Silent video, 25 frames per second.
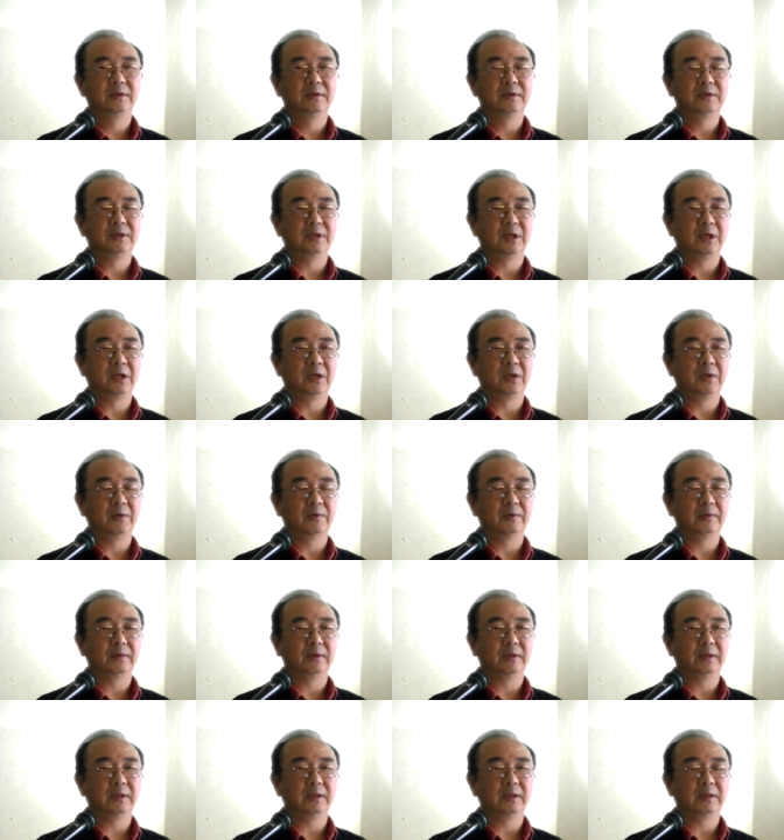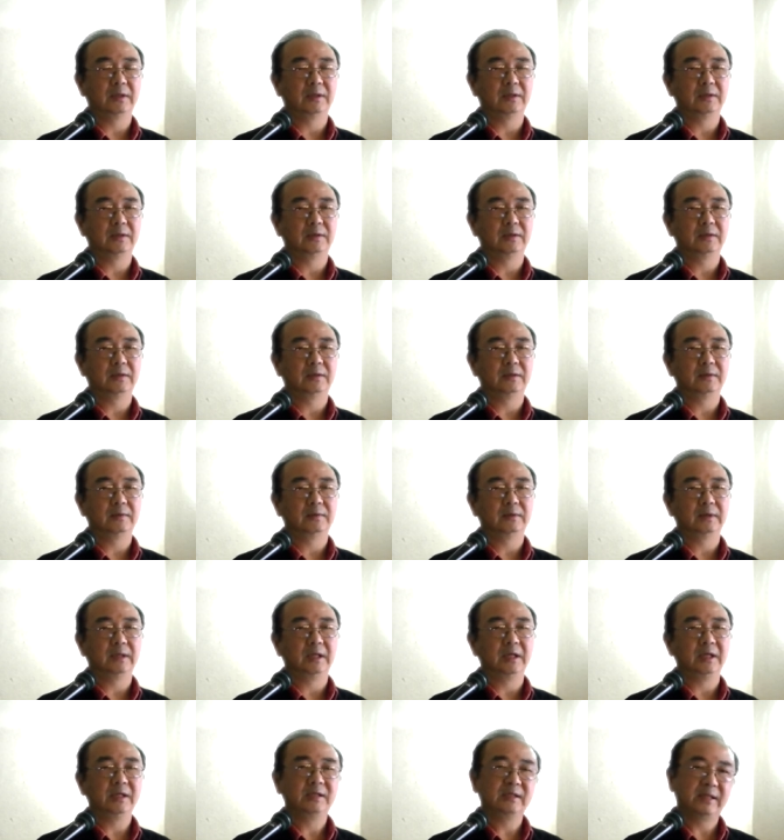So
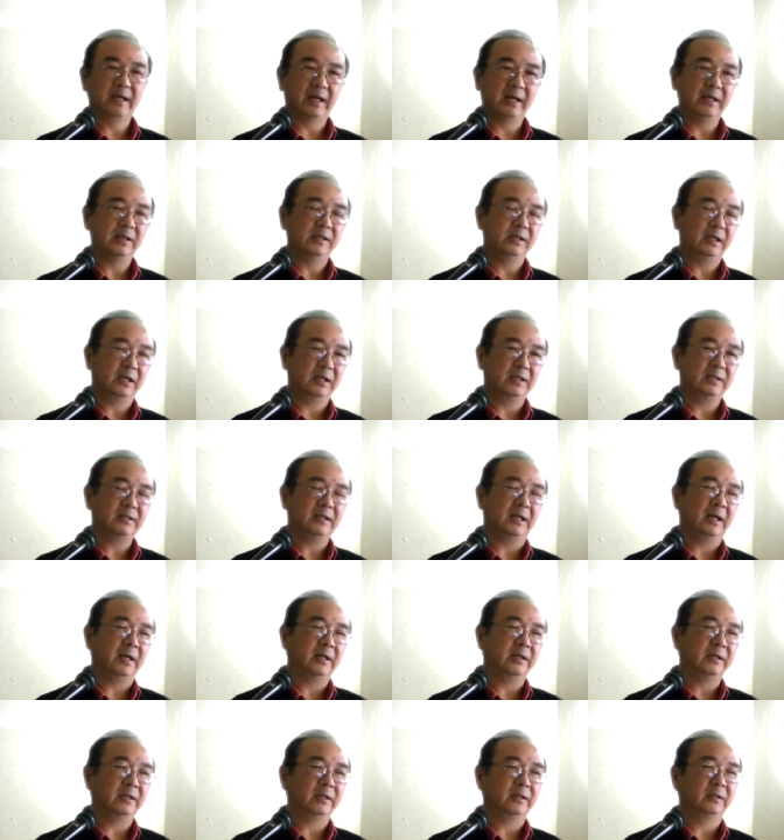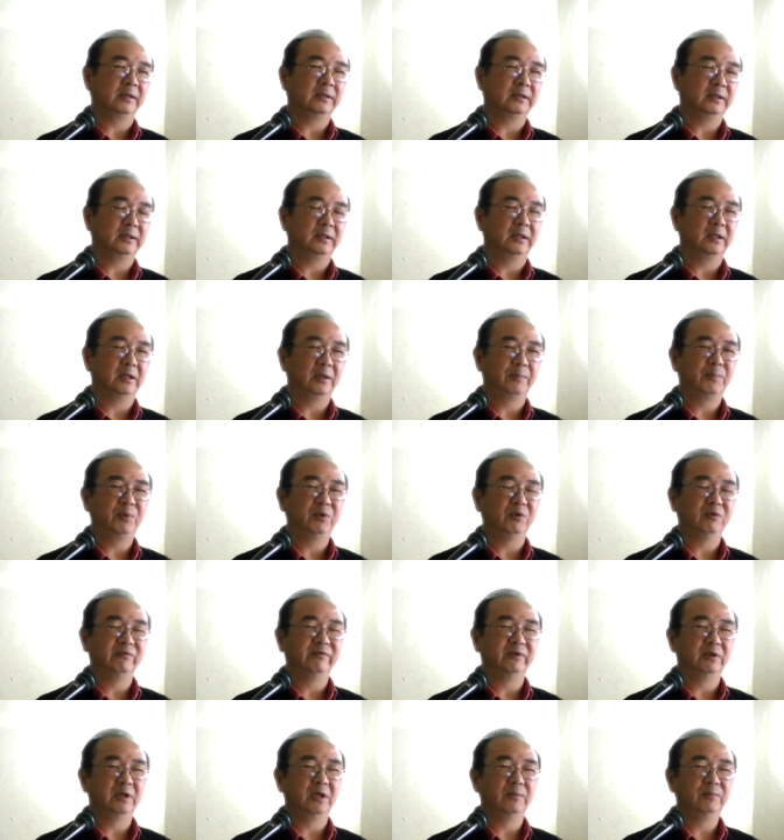he said he signed a
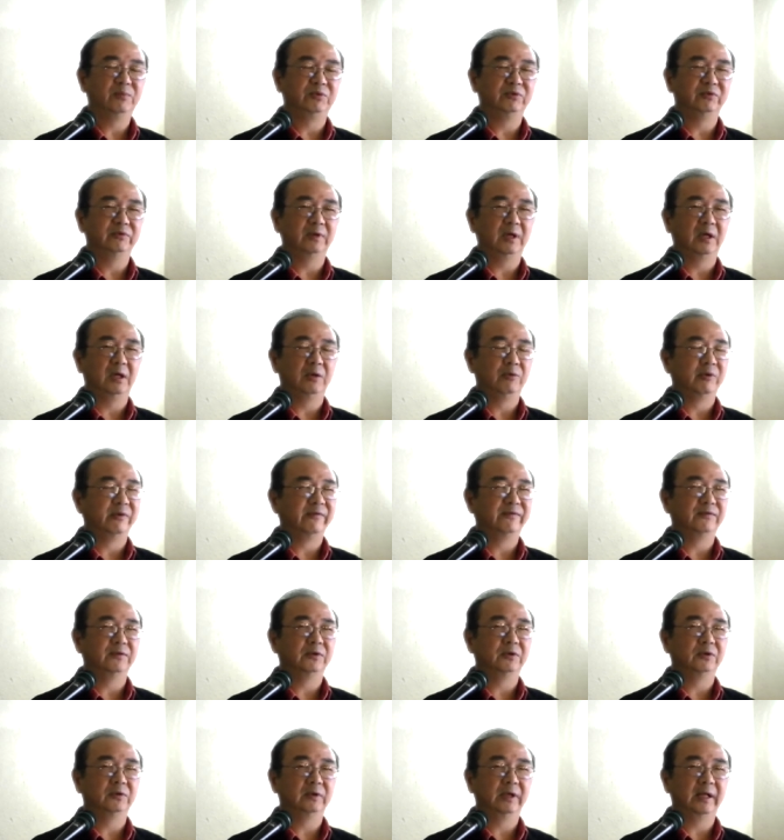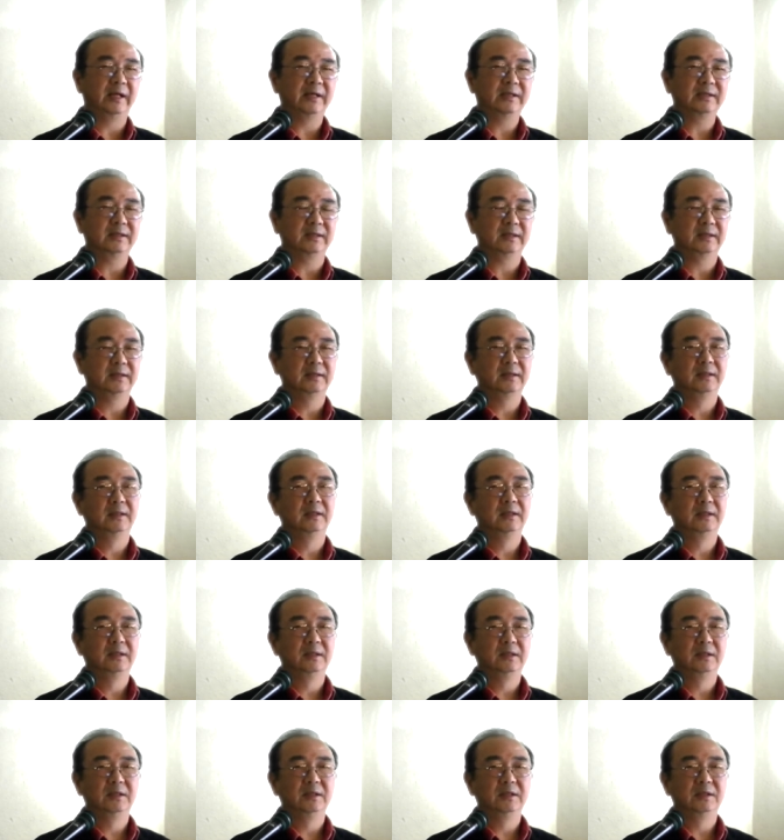approval, uh, referral later.
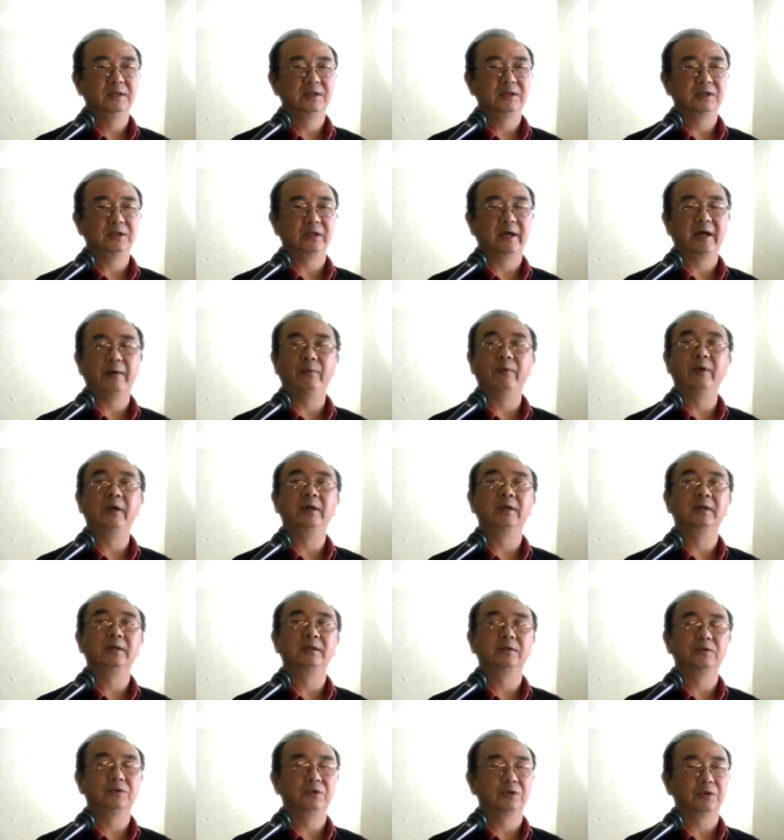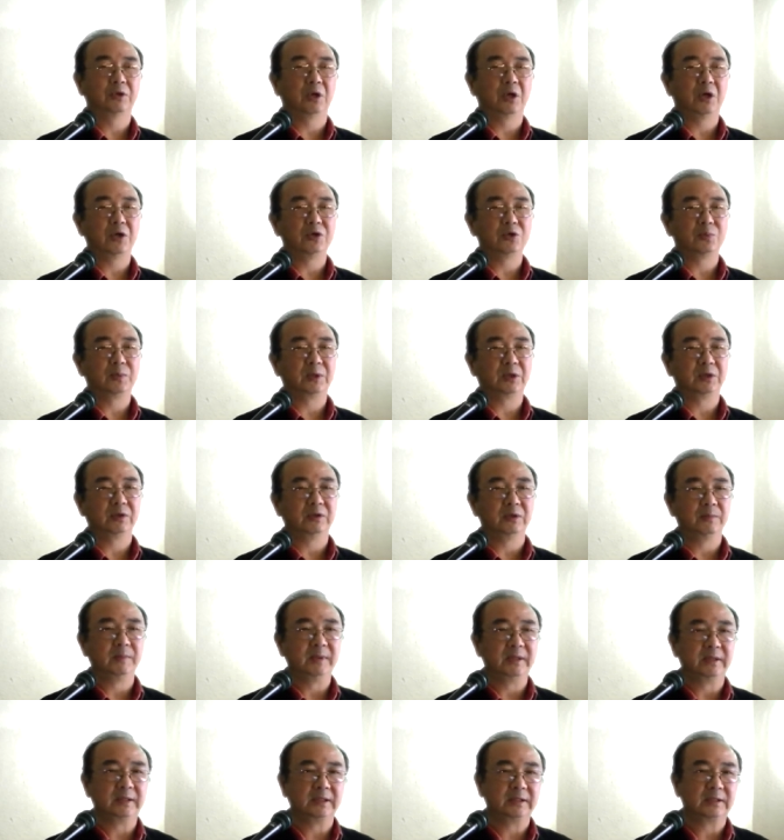So I went to the hospital
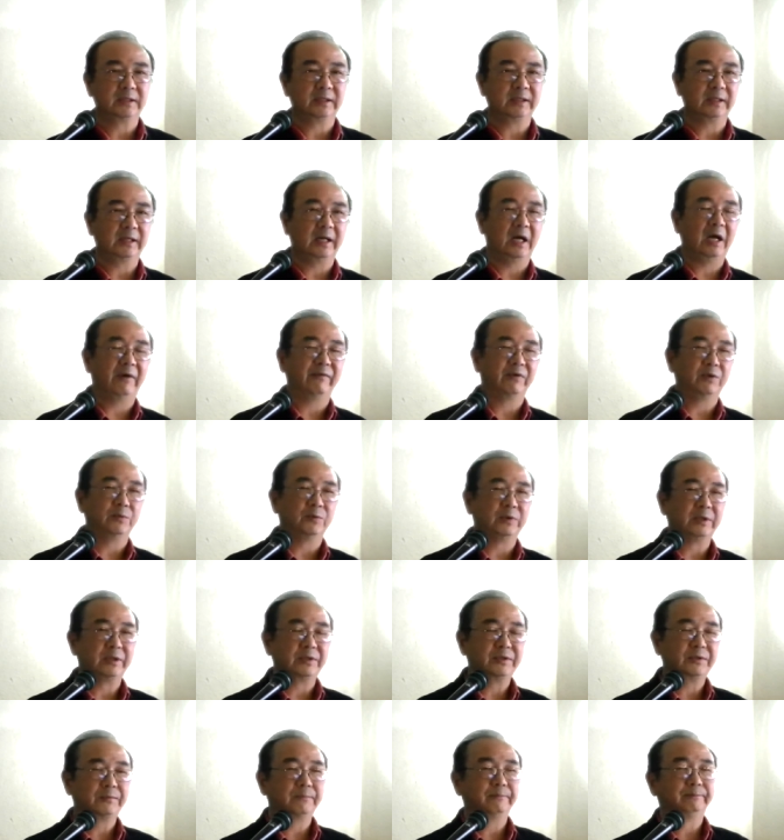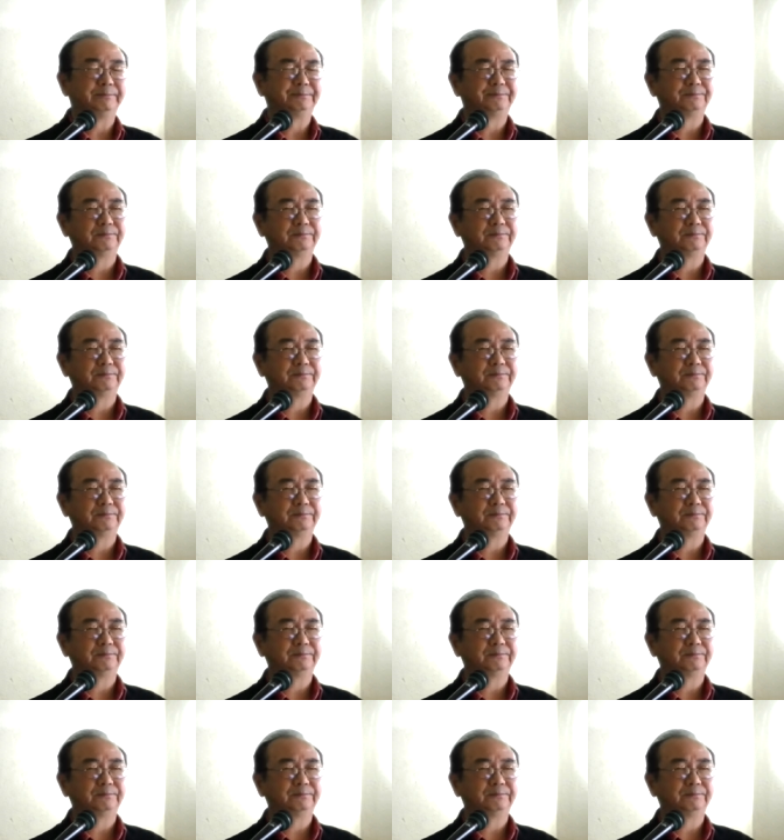immediately afterwards.